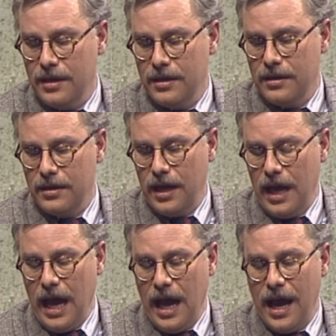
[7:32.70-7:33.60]
uh,
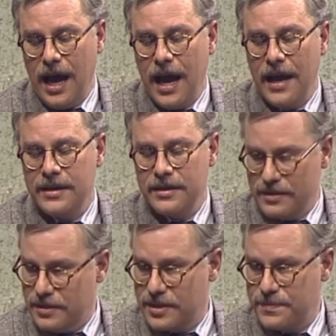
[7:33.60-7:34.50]
I
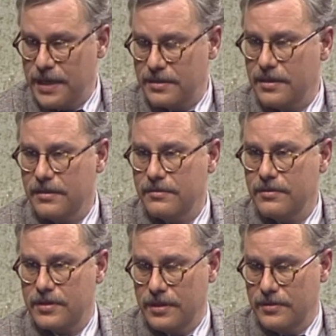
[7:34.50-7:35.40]
didn't expect
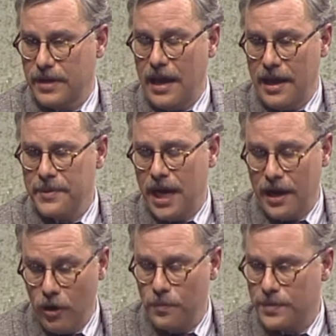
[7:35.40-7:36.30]
to, I, I mean,
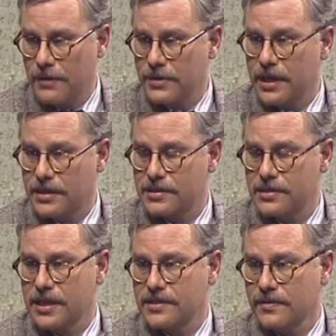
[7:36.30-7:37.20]
I hoped I would get a
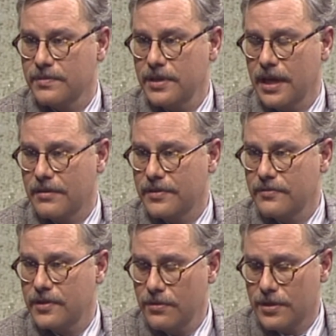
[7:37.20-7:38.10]
successful book out of it,
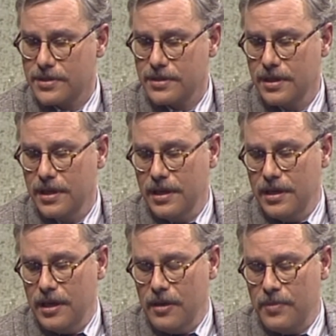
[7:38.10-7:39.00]
of course,
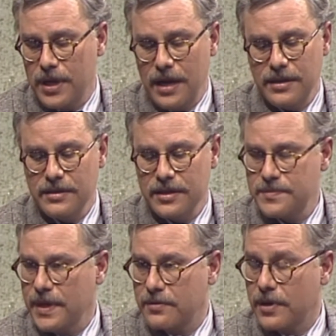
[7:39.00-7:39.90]
but I didn't
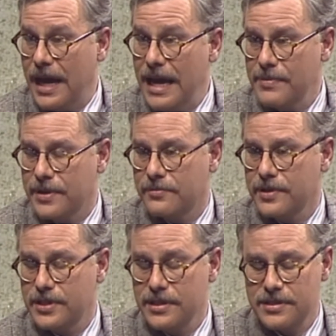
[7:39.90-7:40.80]
expect what happened,
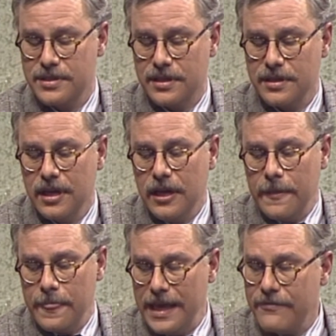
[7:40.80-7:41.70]
which is that
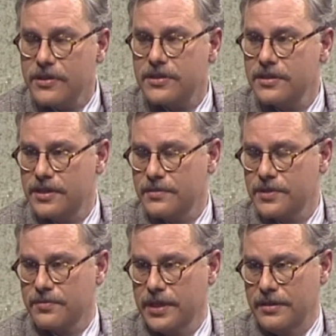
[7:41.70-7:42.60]
ever since it
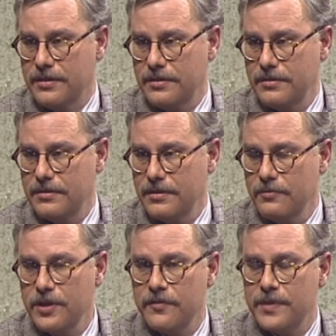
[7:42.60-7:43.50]
was written,
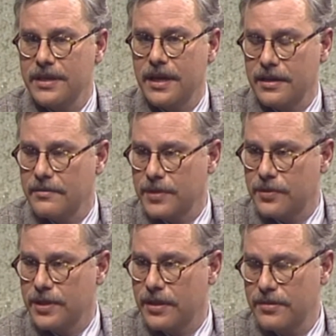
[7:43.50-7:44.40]
we have been getting
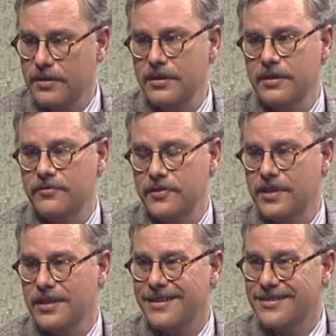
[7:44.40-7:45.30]
between 30 and
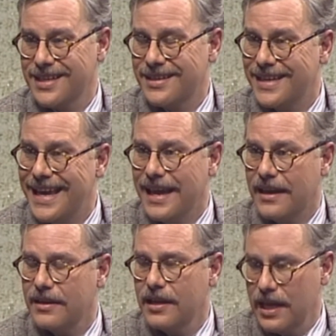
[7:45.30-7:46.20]
50 letters a
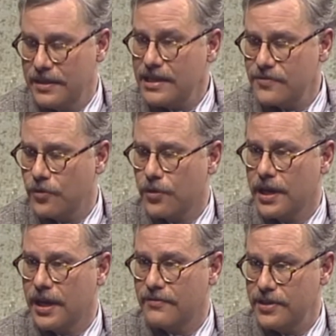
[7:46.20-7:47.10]
day, and that's four
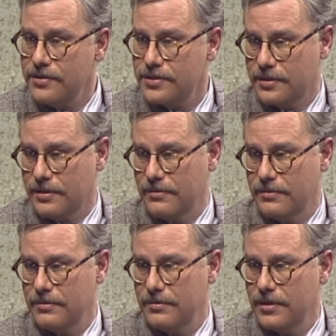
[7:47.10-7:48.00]
and a half years ago.
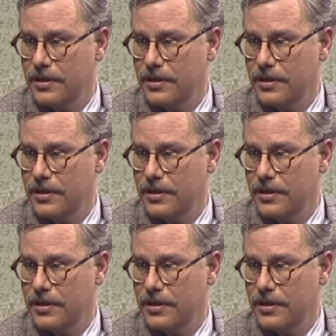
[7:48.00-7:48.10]
Mm.